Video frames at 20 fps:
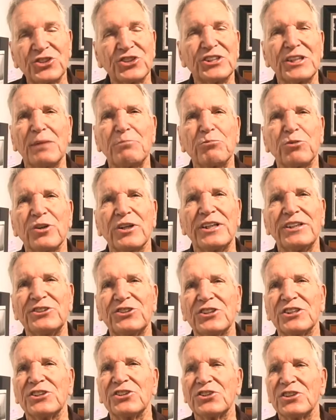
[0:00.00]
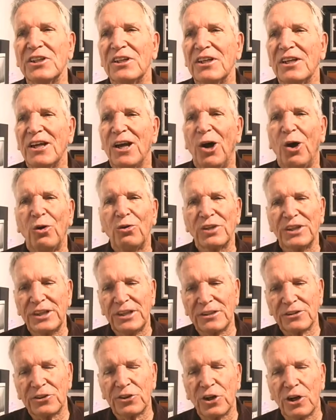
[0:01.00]
it separates us
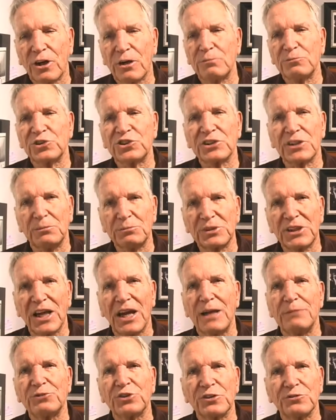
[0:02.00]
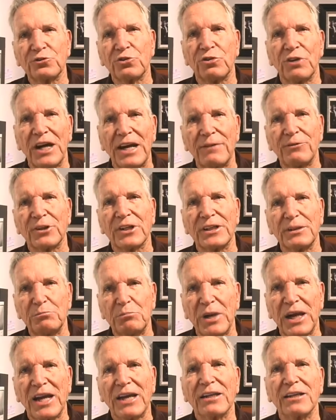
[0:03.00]
only in terms sometimes of
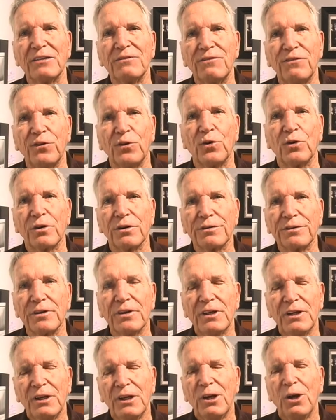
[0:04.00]
traveling back and forth.